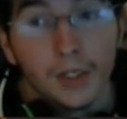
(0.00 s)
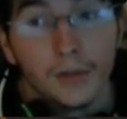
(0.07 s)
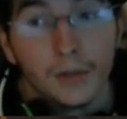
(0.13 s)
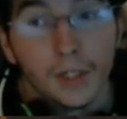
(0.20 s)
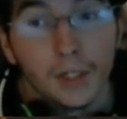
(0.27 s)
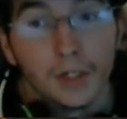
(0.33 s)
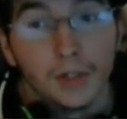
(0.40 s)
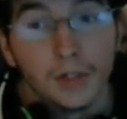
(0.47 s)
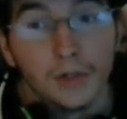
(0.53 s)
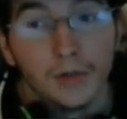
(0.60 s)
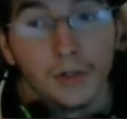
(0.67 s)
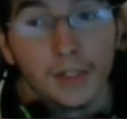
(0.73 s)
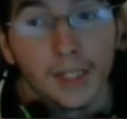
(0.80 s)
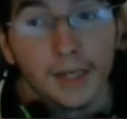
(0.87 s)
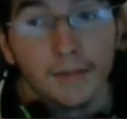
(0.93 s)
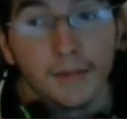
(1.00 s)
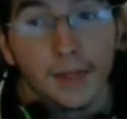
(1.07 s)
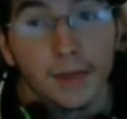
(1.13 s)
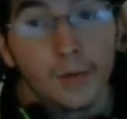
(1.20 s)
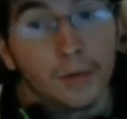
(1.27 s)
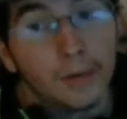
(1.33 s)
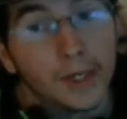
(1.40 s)
You can do the same
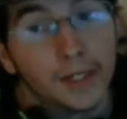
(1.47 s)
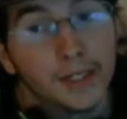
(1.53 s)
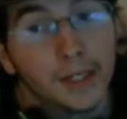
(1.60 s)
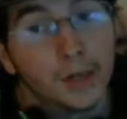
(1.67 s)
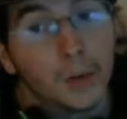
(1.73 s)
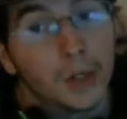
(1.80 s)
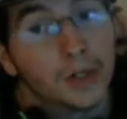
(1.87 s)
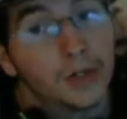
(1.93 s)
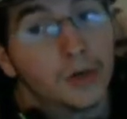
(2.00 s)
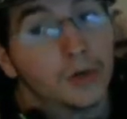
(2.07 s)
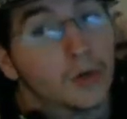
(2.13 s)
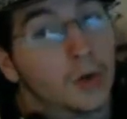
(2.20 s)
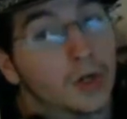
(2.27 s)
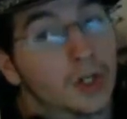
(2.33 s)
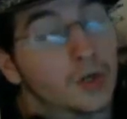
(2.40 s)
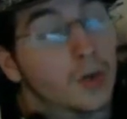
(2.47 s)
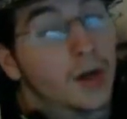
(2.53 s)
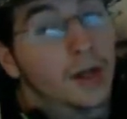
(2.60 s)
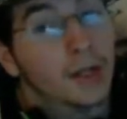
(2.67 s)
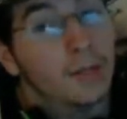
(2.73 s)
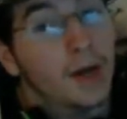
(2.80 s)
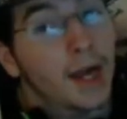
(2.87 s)
thing with placing a redstone torch
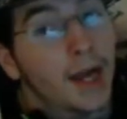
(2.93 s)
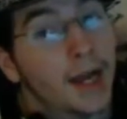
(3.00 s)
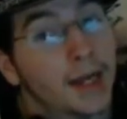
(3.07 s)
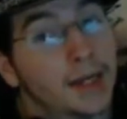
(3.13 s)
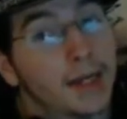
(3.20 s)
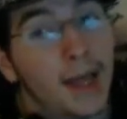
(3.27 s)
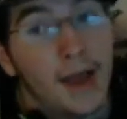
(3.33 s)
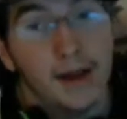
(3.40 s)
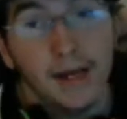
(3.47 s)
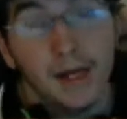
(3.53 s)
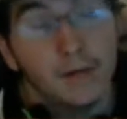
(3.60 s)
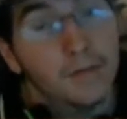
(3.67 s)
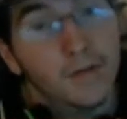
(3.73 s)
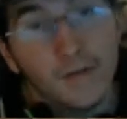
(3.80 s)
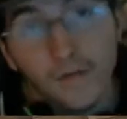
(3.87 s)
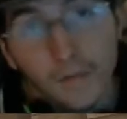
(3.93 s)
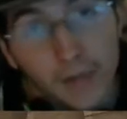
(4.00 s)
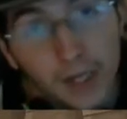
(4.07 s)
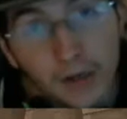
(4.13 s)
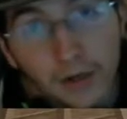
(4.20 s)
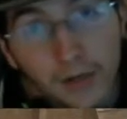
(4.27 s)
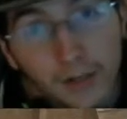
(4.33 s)
directly behind any number of
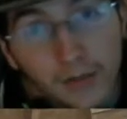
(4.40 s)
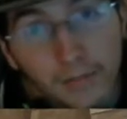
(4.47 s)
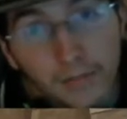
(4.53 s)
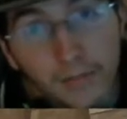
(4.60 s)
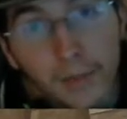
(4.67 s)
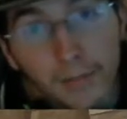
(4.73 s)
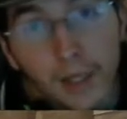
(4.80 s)
repeaters,